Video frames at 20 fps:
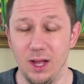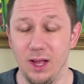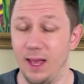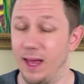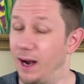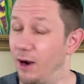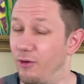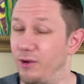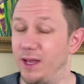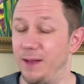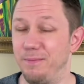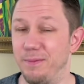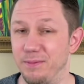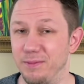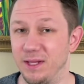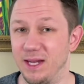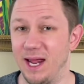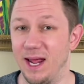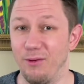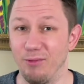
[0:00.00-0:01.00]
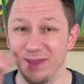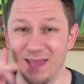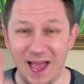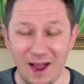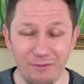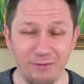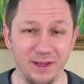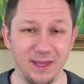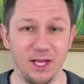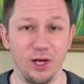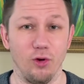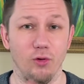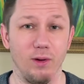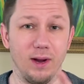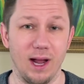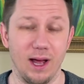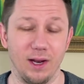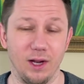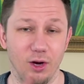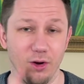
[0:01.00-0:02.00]
And I'll keep you up to date with everything
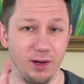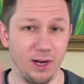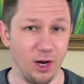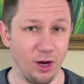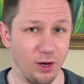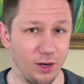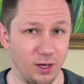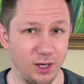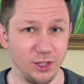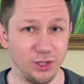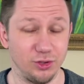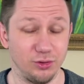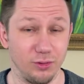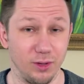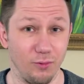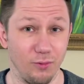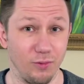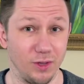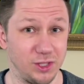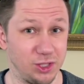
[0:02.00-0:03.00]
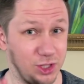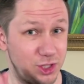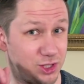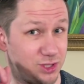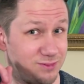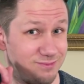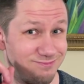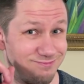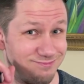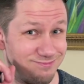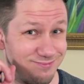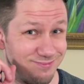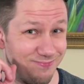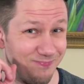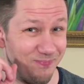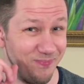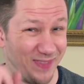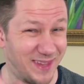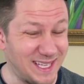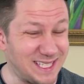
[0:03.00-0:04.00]
going on here in our country, which
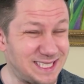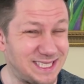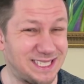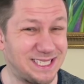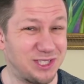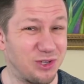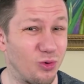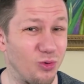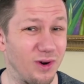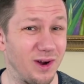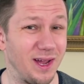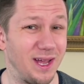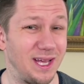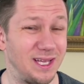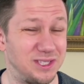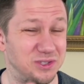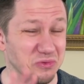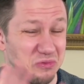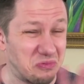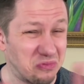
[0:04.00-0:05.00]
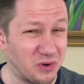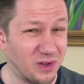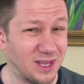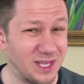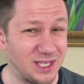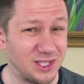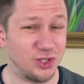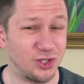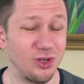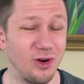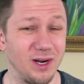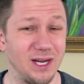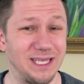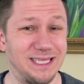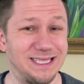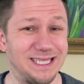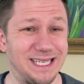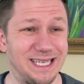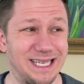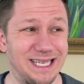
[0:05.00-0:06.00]
this story is really
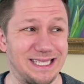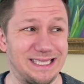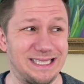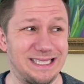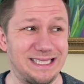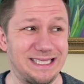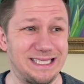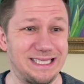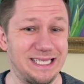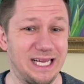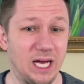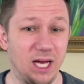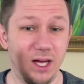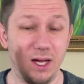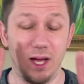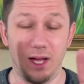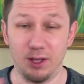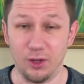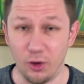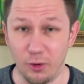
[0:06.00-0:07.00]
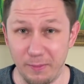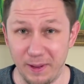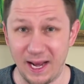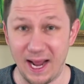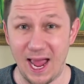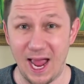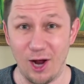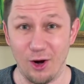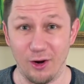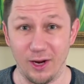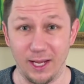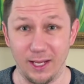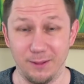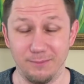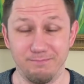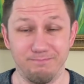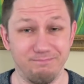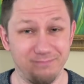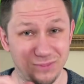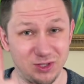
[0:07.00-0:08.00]
starting to get a little bit hairy.
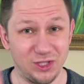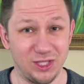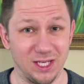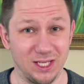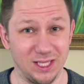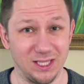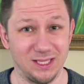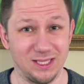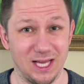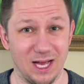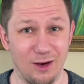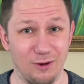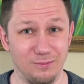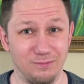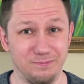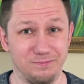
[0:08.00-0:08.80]
Check this out.